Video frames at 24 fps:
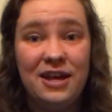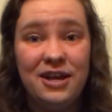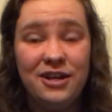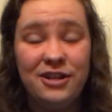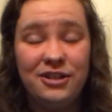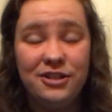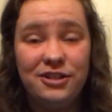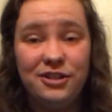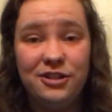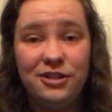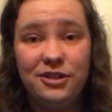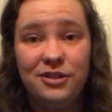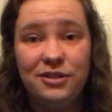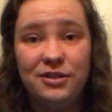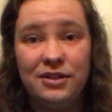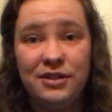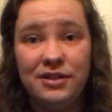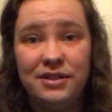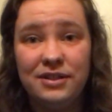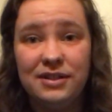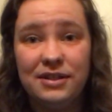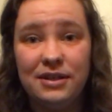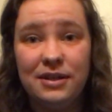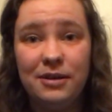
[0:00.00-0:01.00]

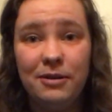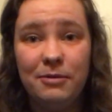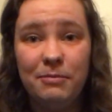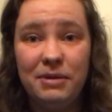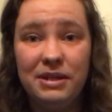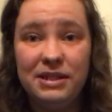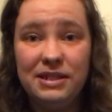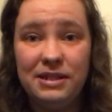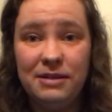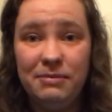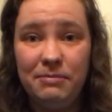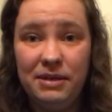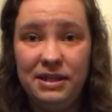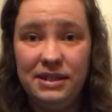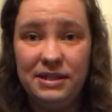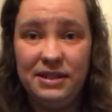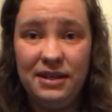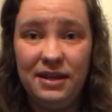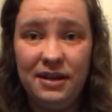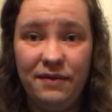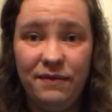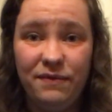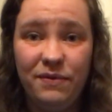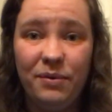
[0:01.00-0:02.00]
student committee
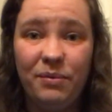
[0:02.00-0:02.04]
meeting for